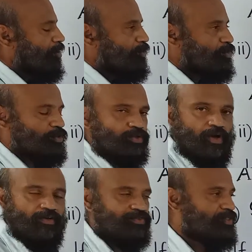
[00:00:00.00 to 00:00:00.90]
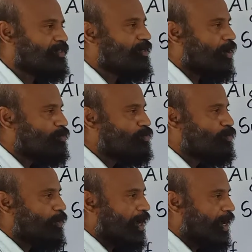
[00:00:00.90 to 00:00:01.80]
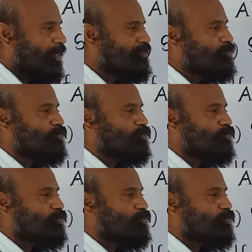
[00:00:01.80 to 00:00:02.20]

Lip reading: You have seen how to add